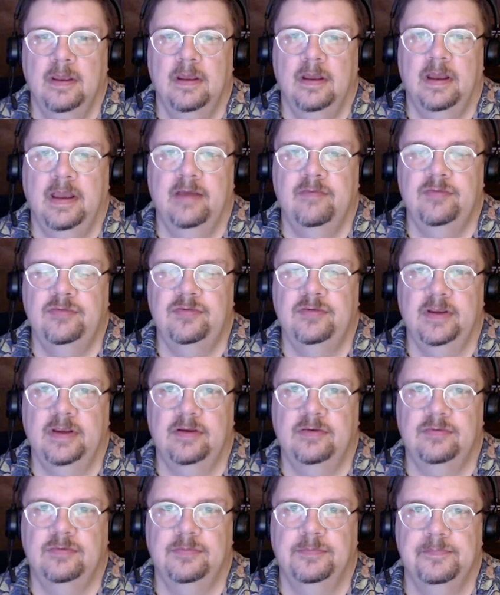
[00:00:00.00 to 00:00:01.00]
I have a
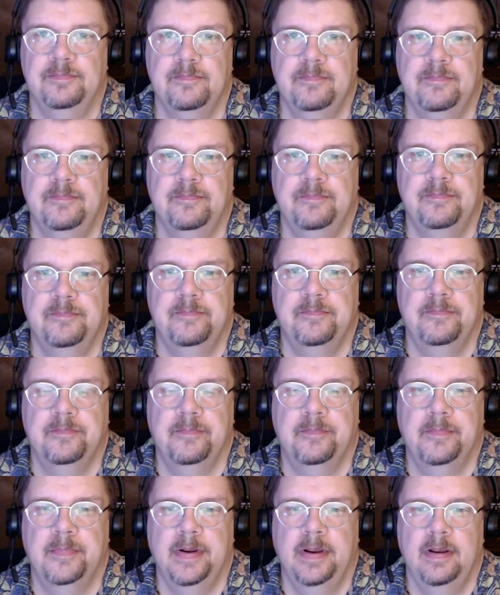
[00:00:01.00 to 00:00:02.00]
6.
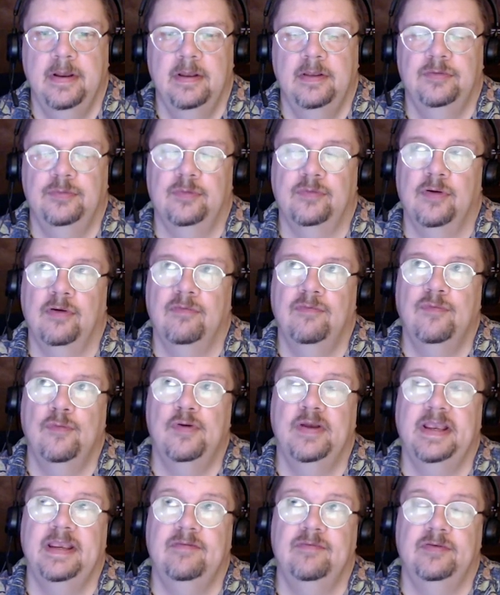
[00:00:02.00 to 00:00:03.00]
So I've got
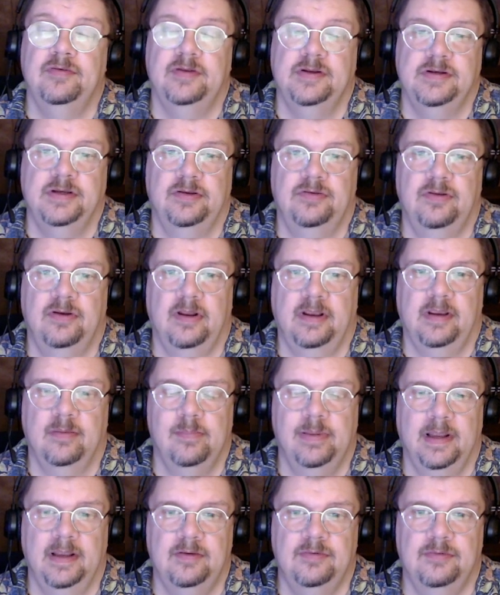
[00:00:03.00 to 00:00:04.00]
4 even digits that I can
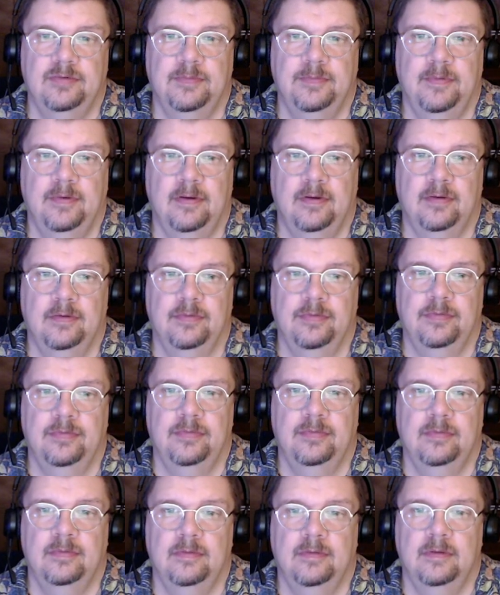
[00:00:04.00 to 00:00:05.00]
place on
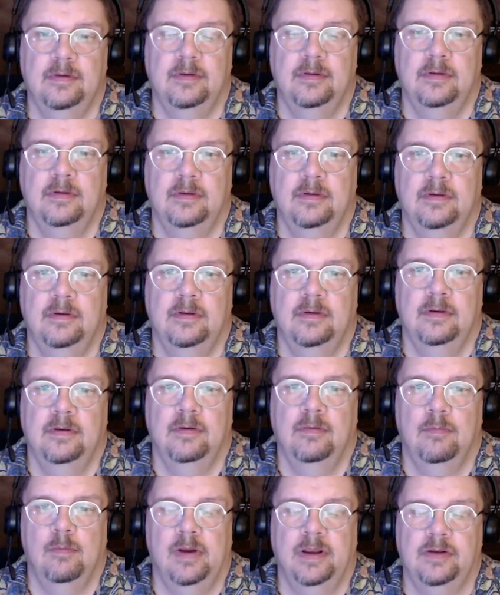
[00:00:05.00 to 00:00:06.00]

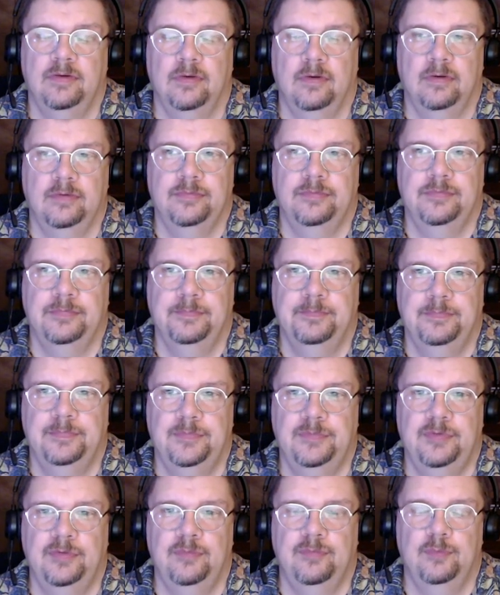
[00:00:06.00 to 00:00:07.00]
white dots.
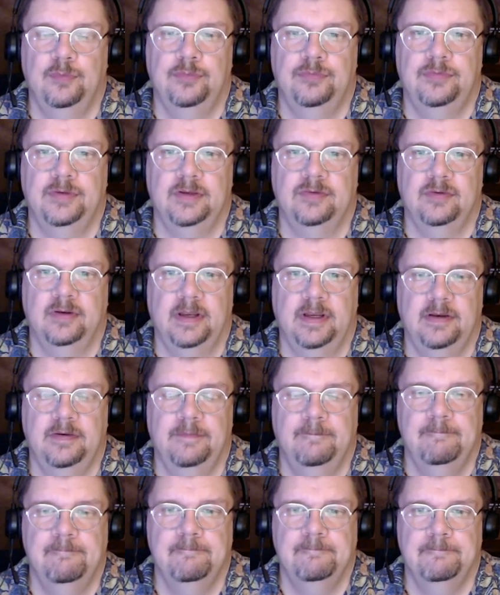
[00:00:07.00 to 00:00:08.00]
2, 4, 6, and 8.
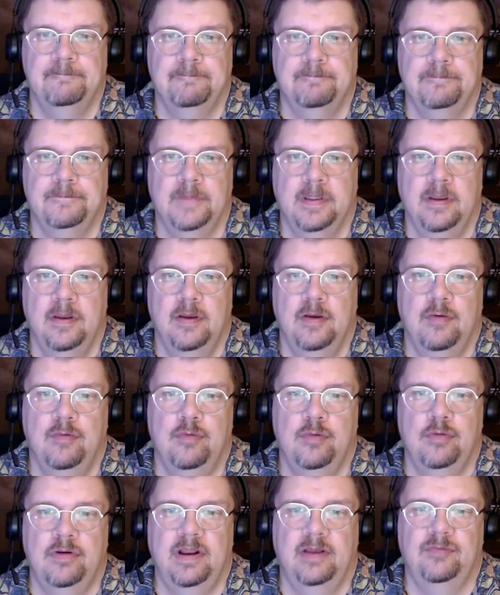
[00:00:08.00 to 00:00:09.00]

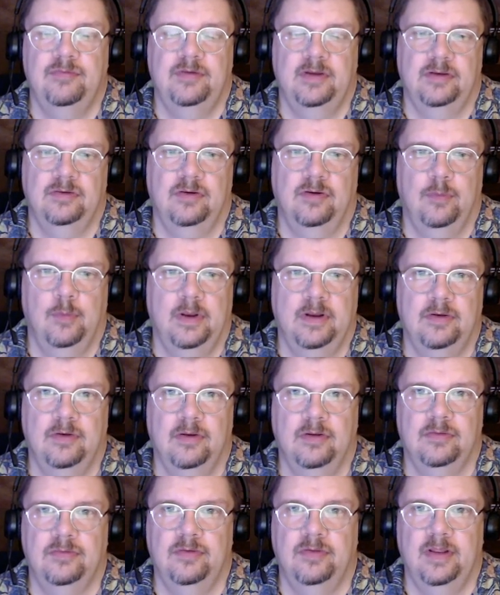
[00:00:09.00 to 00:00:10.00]
We already have 6 on a white
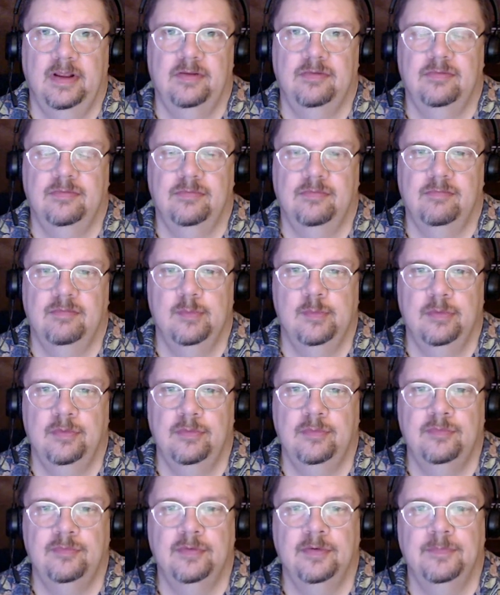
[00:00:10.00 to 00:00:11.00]
dot, so that's
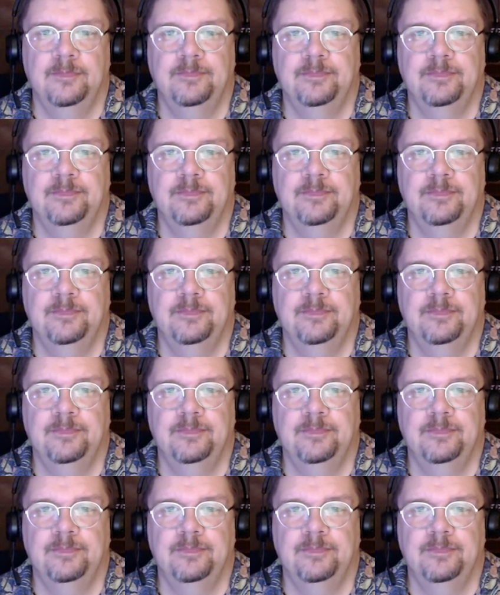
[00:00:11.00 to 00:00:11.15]
removed.